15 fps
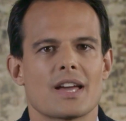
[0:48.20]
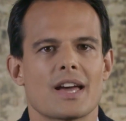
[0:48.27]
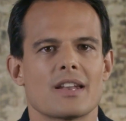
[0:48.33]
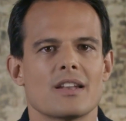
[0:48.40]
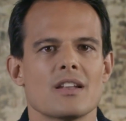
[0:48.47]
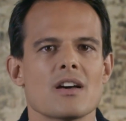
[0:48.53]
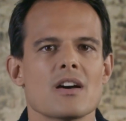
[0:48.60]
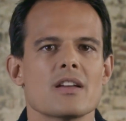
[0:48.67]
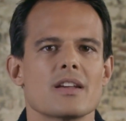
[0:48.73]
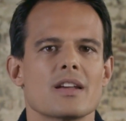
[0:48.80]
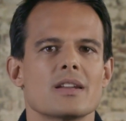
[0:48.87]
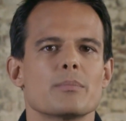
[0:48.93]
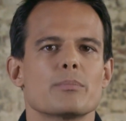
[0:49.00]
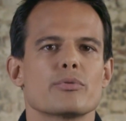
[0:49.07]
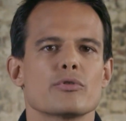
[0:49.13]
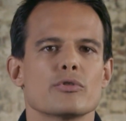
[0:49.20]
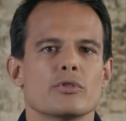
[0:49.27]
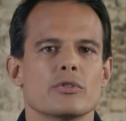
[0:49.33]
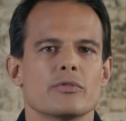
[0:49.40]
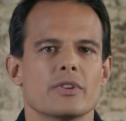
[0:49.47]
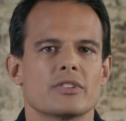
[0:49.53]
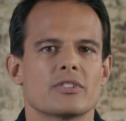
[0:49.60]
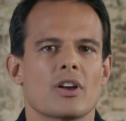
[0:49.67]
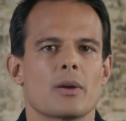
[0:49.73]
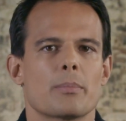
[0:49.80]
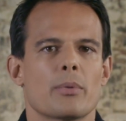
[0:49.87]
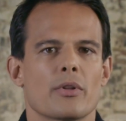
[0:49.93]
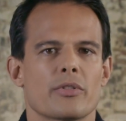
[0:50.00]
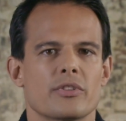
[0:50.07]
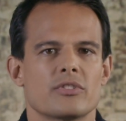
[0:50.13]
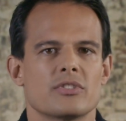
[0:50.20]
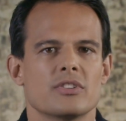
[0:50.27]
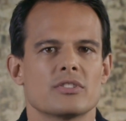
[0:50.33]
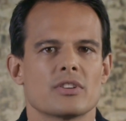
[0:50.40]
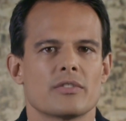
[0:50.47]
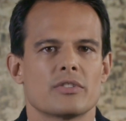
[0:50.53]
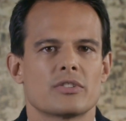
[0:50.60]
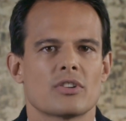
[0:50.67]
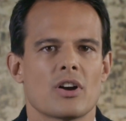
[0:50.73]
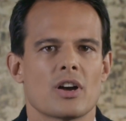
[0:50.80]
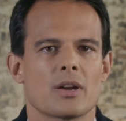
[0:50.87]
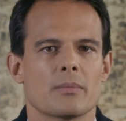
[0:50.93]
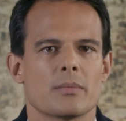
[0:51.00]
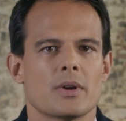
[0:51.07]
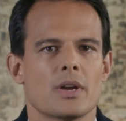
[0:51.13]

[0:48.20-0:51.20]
and learn and improve its hypotheses over time,